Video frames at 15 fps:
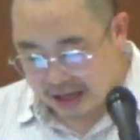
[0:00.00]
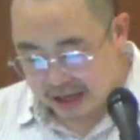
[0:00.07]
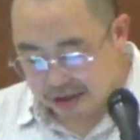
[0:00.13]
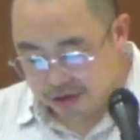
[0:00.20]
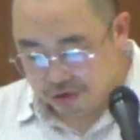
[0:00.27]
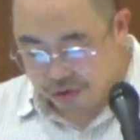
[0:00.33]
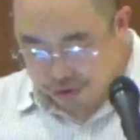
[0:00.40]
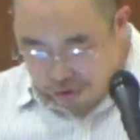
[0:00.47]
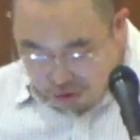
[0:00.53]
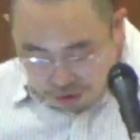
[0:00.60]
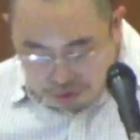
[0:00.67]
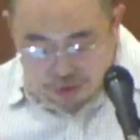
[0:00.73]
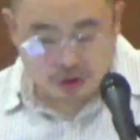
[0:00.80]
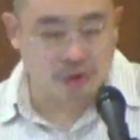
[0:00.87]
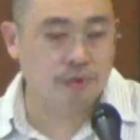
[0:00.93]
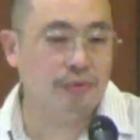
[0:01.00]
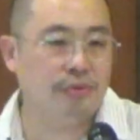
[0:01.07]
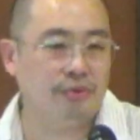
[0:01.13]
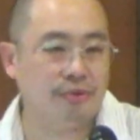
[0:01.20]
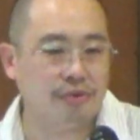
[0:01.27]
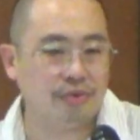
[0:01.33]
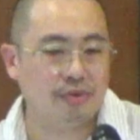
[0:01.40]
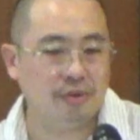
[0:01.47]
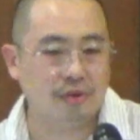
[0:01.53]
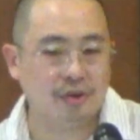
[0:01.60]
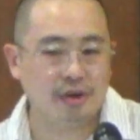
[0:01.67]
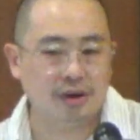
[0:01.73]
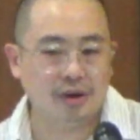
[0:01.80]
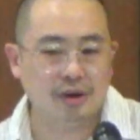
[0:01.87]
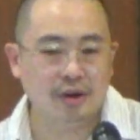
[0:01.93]
True growth,
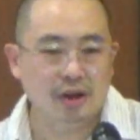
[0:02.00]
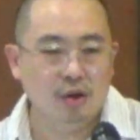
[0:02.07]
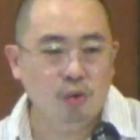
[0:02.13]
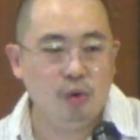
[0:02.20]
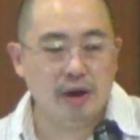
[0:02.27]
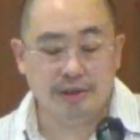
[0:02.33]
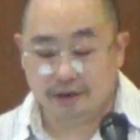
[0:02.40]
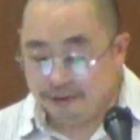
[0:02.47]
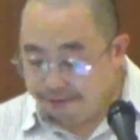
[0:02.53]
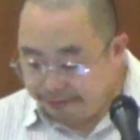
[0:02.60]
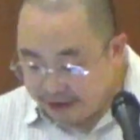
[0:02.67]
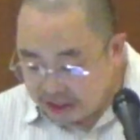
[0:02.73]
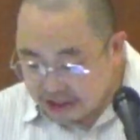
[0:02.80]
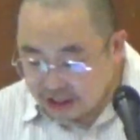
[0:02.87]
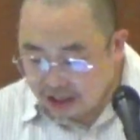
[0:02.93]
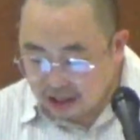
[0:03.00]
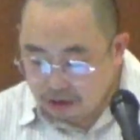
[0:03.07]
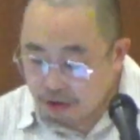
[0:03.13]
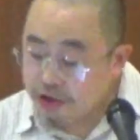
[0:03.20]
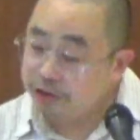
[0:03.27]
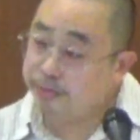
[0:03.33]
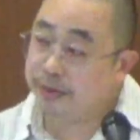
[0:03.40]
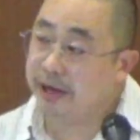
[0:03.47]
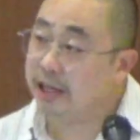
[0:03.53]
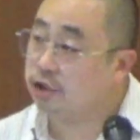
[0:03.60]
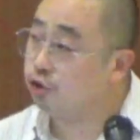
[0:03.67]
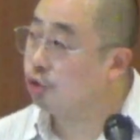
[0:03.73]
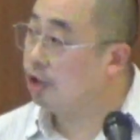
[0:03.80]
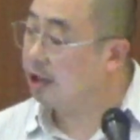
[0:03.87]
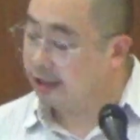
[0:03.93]
whether physical or spiritual,